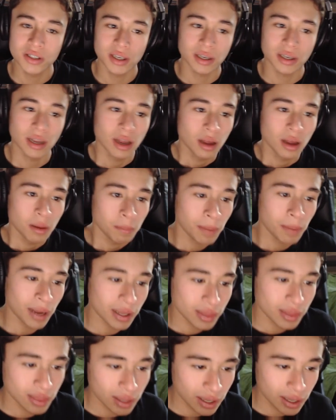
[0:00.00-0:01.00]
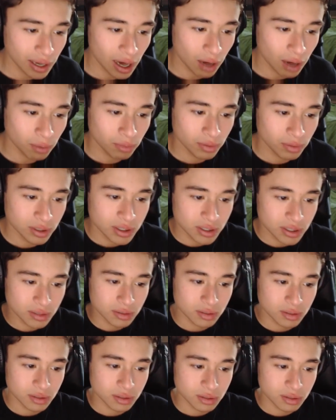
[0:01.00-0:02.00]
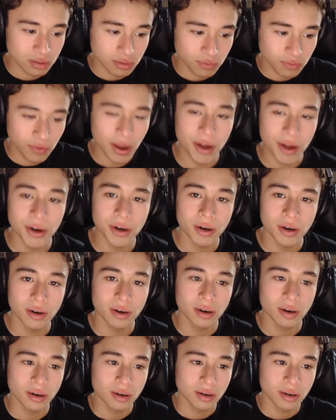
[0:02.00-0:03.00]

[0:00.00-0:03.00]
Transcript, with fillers: Like back then I was fatter,